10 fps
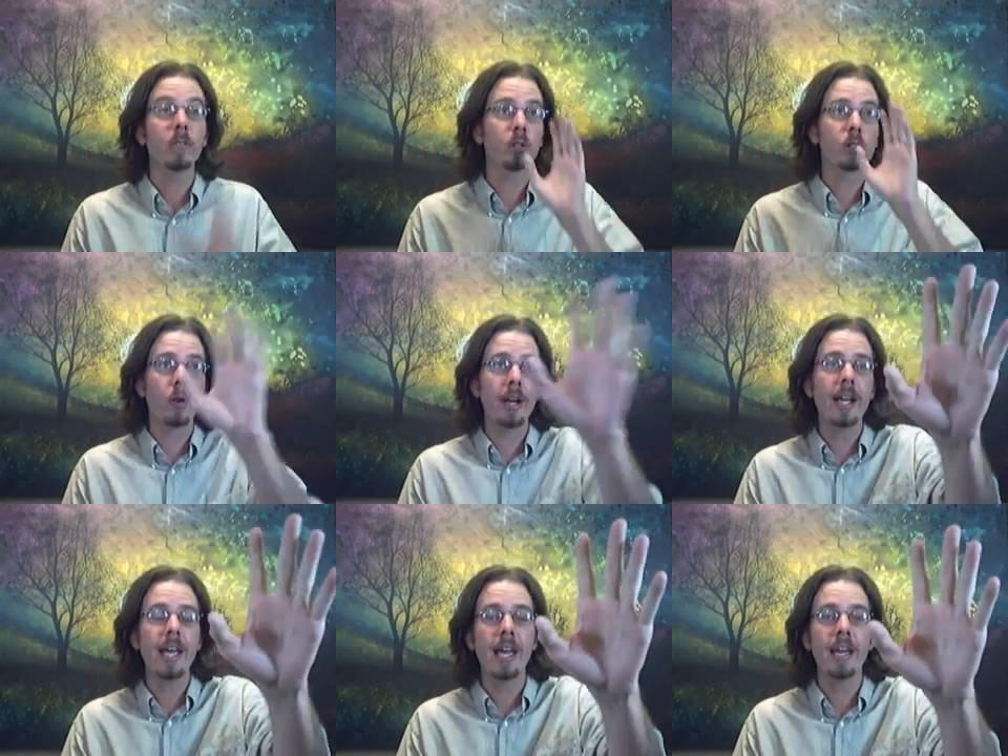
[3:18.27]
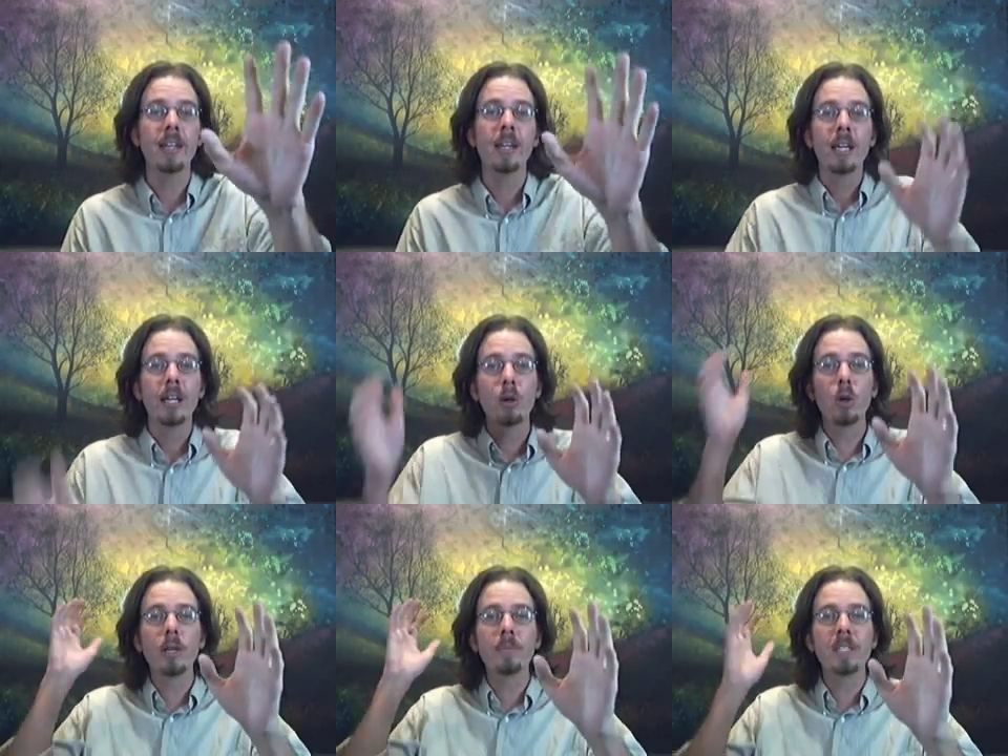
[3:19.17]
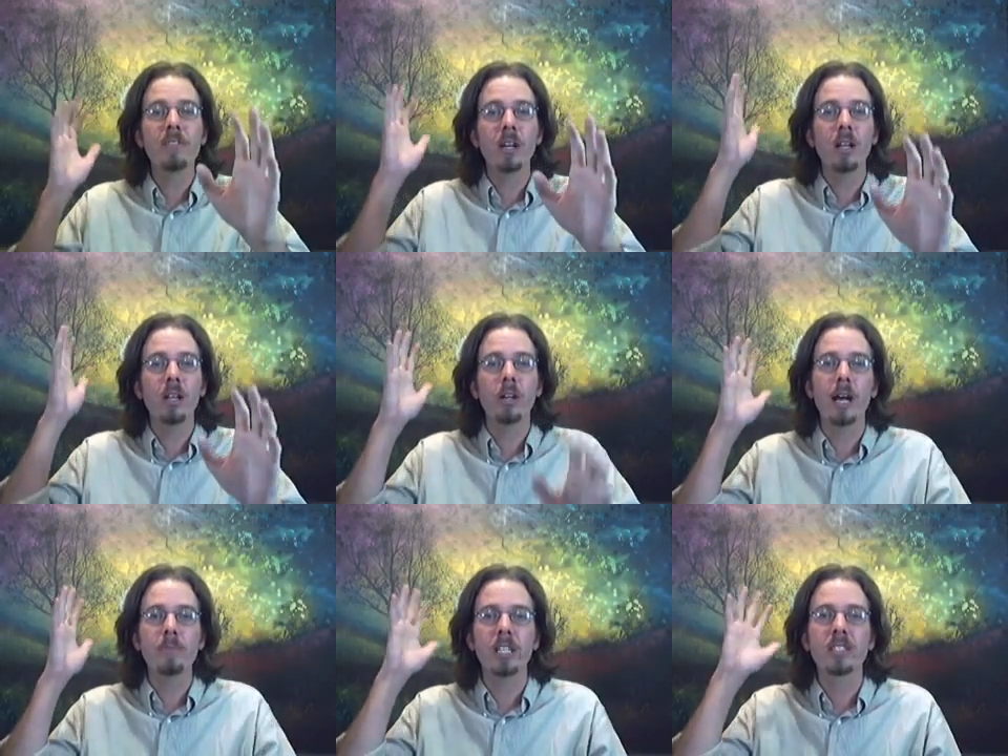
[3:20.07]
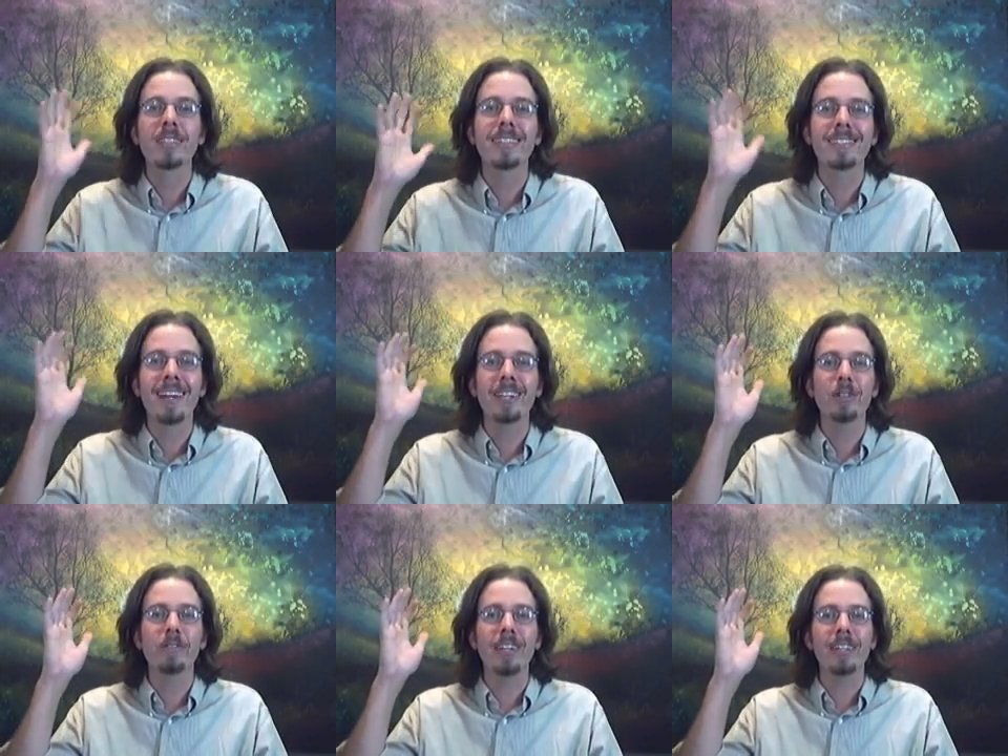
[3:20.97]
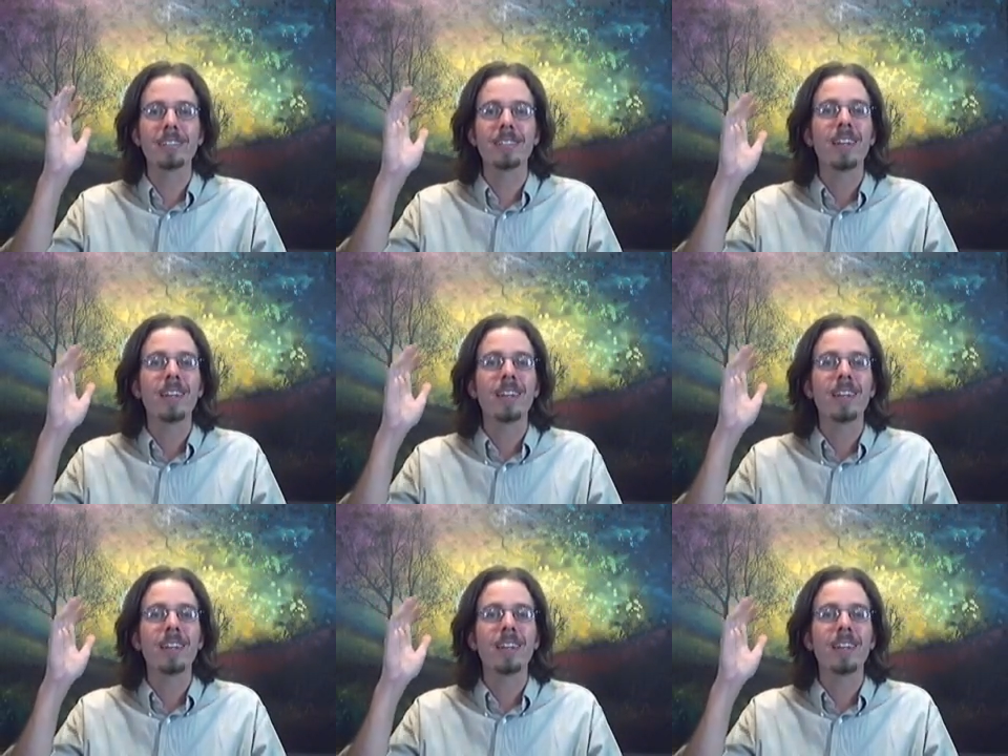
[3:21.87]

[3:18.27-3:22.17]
Look straight ahead and hold up different colored objects to the side of your face.